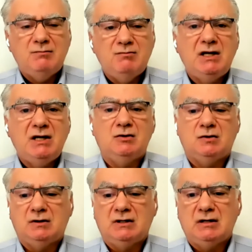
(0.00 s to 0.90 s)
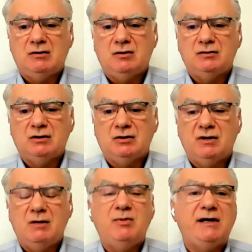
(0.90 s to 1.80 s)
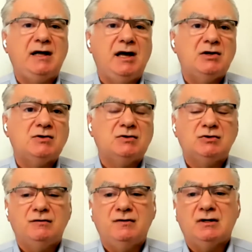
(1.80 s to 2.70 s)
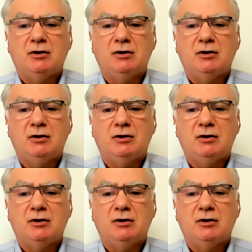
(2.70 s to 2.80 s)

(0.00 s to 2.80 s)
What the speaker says: a minute on the implications of the